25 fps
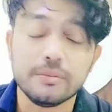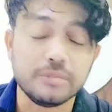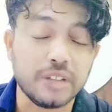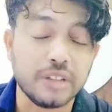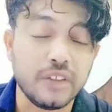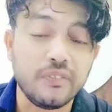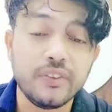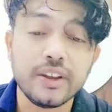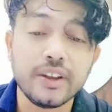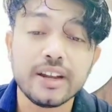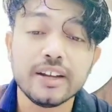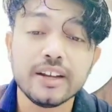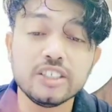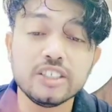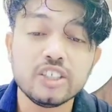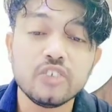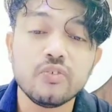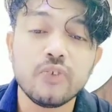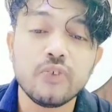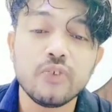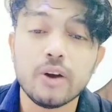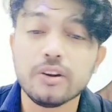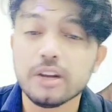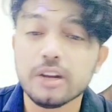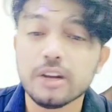Difficult to
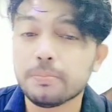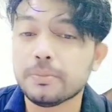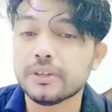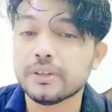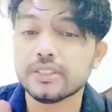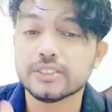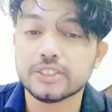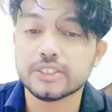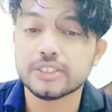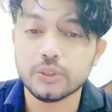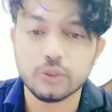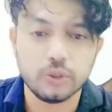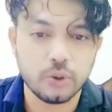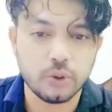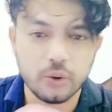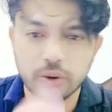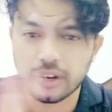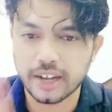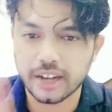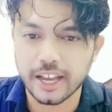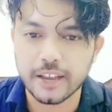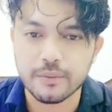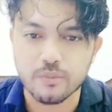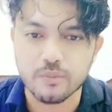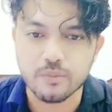find a person who don't
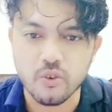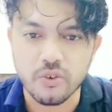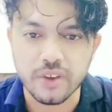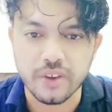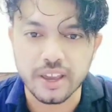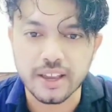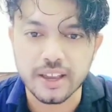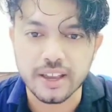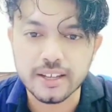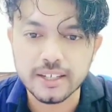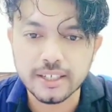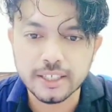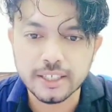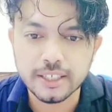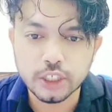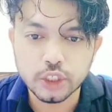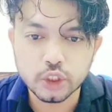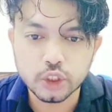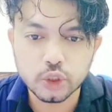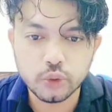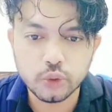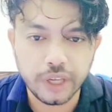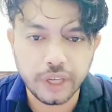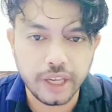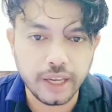like movie.
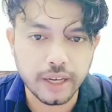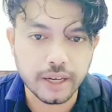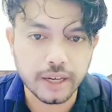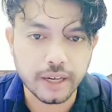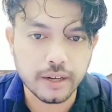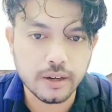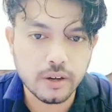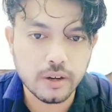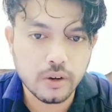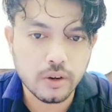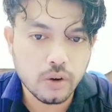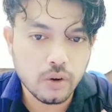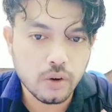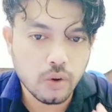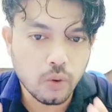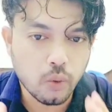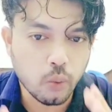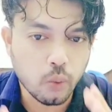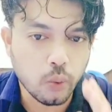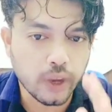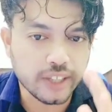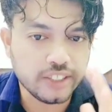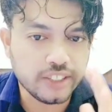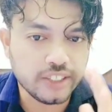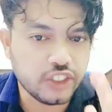So here,
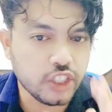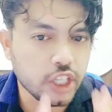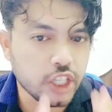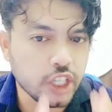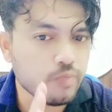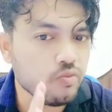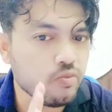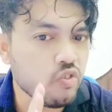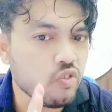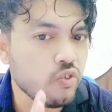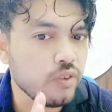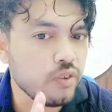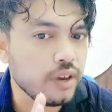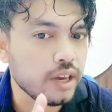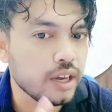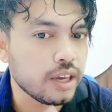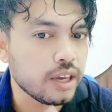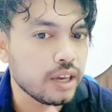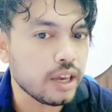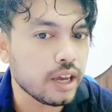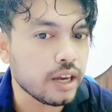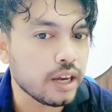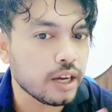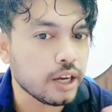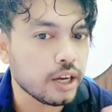watching movie
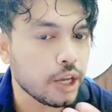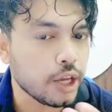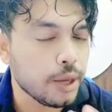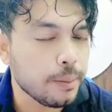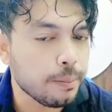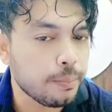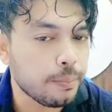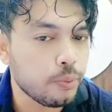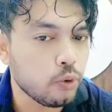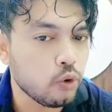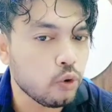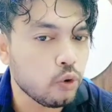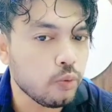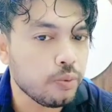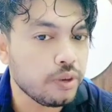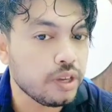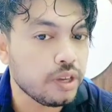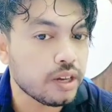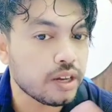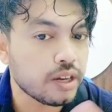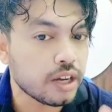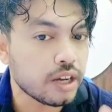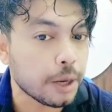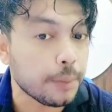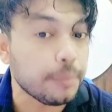can improve
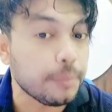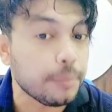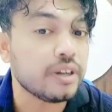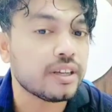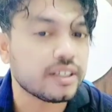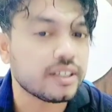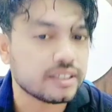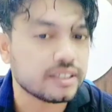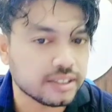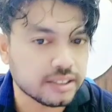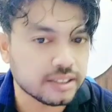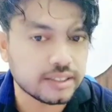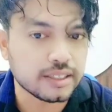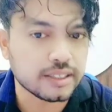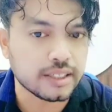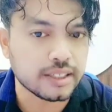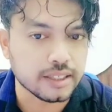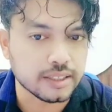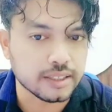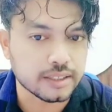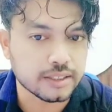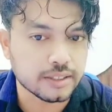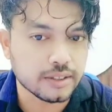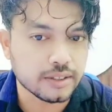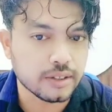your communication
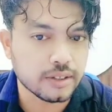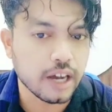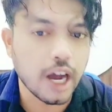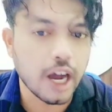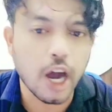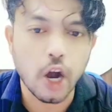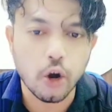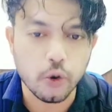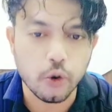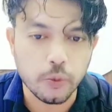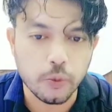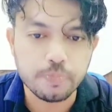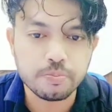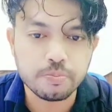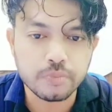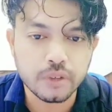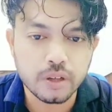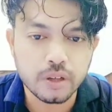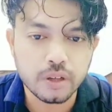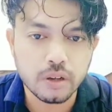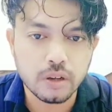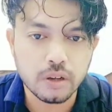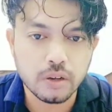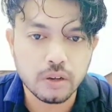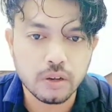skills. How?
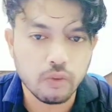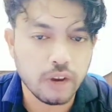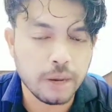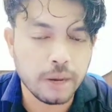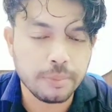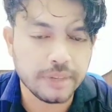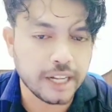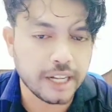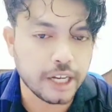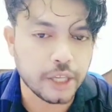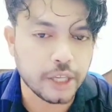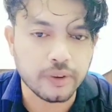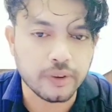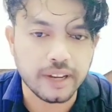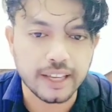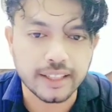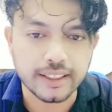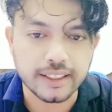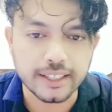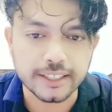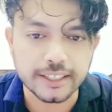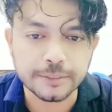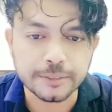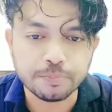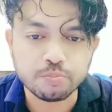Why I'm telling you like
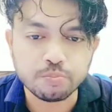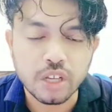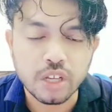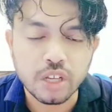this?